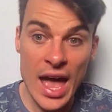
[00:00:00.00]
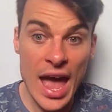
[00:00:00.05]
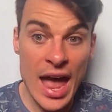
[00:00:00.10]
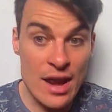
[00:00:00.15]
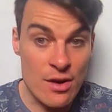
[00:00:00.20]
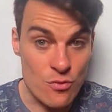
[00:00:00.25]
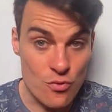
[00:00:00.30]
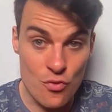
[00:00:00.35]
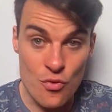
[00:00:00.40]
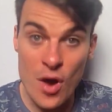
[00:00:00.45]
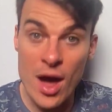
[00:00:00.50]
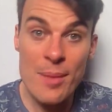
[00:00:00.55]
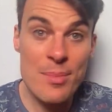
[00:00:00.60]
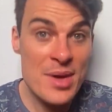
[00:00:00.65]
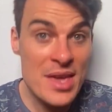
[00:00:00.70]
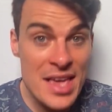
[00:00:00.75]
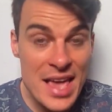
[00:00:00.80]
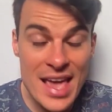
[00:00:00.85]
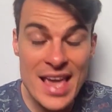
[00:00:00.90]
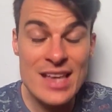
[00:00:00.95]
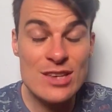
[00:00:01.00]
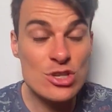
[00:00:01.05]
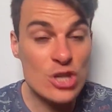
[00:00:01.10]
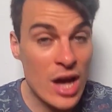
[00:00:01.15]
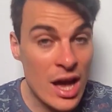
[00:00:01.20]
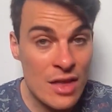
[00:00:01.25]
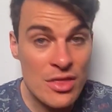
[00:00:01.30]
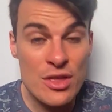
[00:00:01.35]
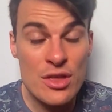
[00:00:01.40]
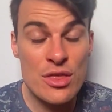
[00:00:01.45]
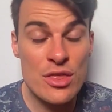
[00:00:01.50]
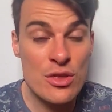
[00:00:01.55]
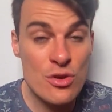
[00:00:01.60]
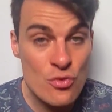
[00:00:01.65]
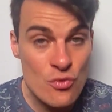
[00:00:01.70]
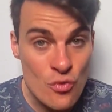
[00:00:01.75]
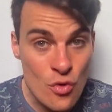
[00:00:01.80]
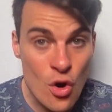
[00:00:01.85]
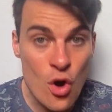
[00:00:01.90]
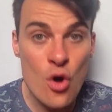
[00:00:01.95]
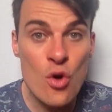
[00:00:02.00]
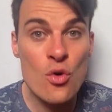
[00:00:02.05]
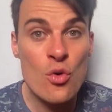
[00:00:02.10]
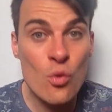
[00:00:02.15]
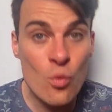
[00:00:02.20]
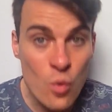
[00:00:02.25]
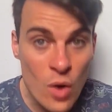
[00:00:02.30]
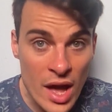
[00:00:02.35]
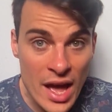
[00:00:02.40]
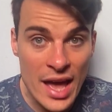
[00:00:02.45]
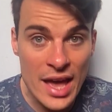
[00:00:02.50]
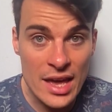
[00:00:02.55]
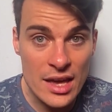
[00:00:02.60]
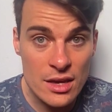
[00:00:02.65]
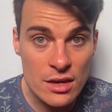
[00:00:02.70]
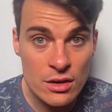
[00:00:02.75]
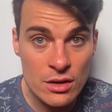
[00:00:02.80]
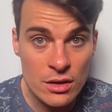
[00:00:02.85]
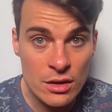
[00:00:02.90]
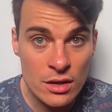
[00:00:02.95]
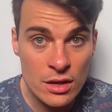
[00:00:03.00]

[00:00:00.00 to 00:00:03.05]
and rubbing each other the wrong way.